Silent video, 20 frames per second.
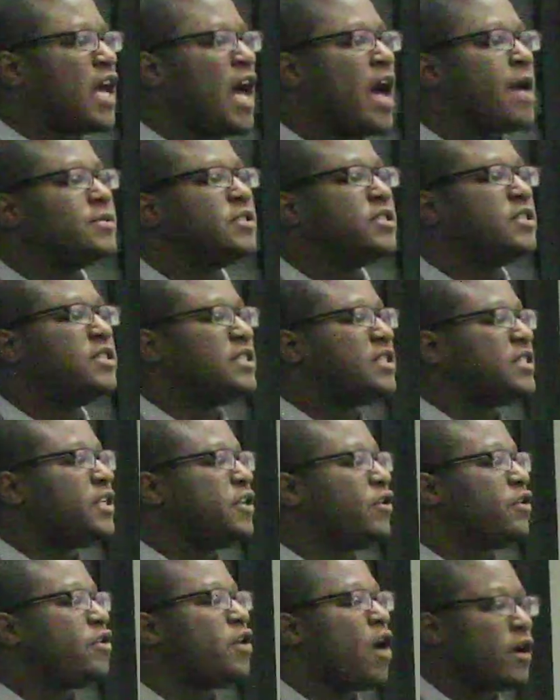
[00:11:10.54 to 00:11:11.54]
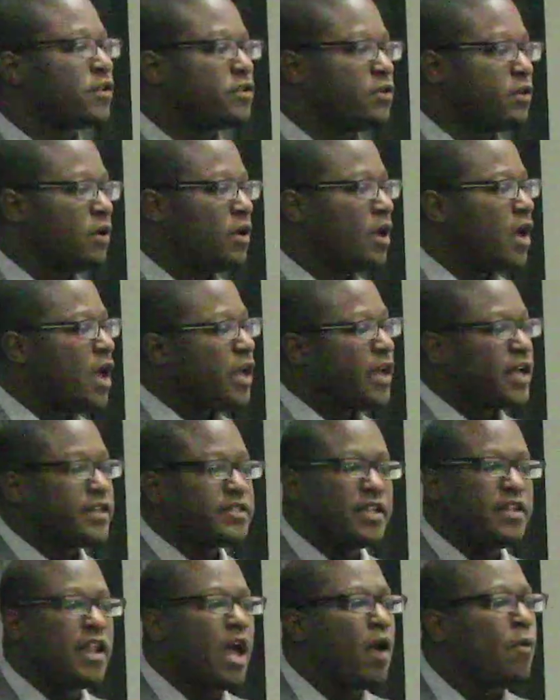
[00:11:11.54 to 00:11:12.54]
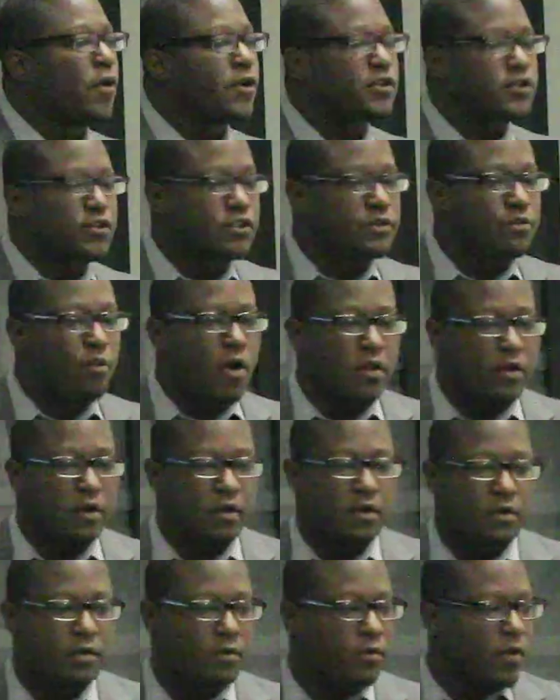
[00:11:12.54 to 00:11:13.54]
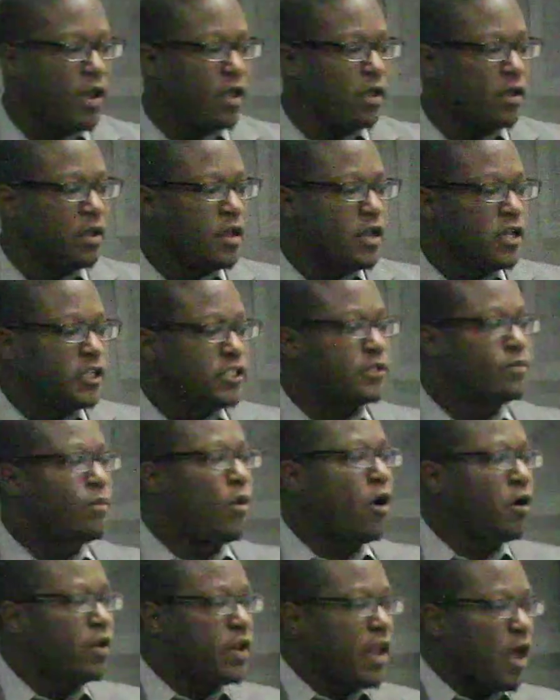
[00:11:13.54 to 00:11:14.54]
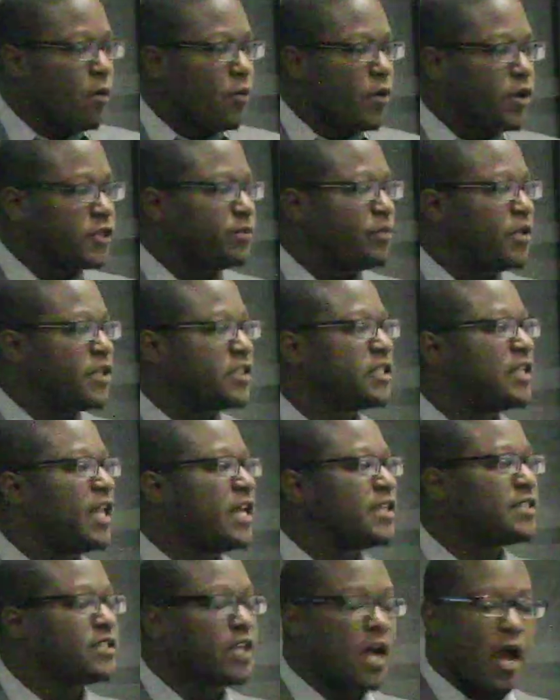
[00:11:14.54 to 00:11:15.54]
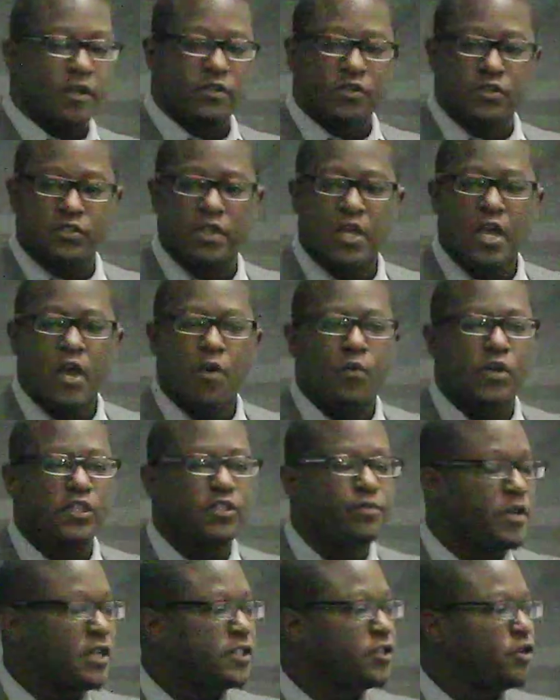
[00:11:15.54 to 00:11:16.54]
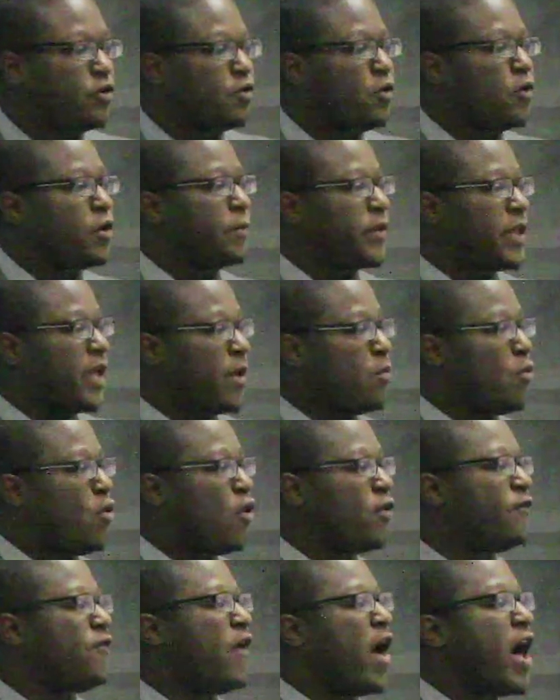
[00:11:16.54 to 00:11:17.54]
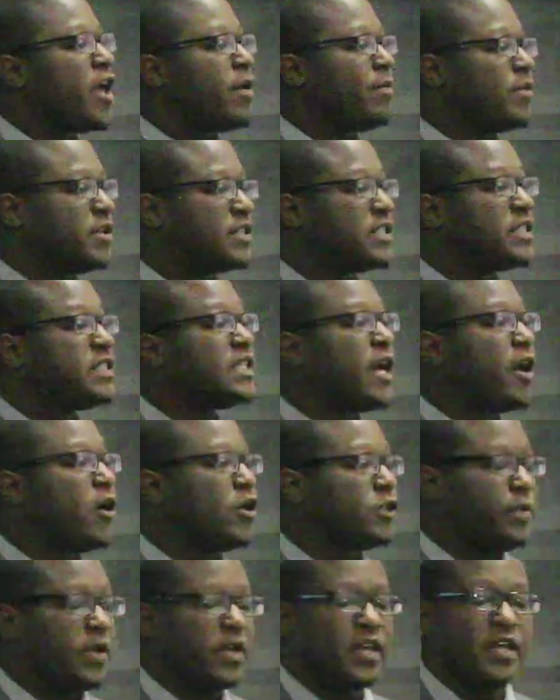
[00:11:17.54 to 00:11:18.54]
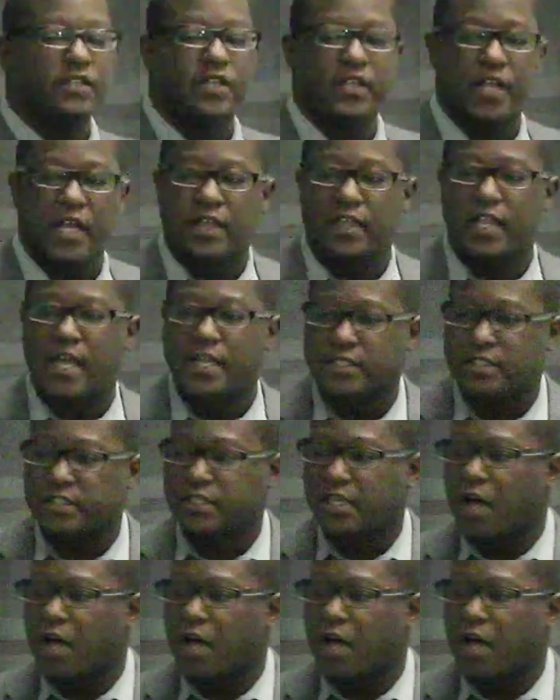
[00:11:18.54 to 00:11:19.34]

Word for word: times just to see your doctor. Because the networks are smaller, right? Smaller networks means less doctors, which means you're going to get more volume of sales because you're getting less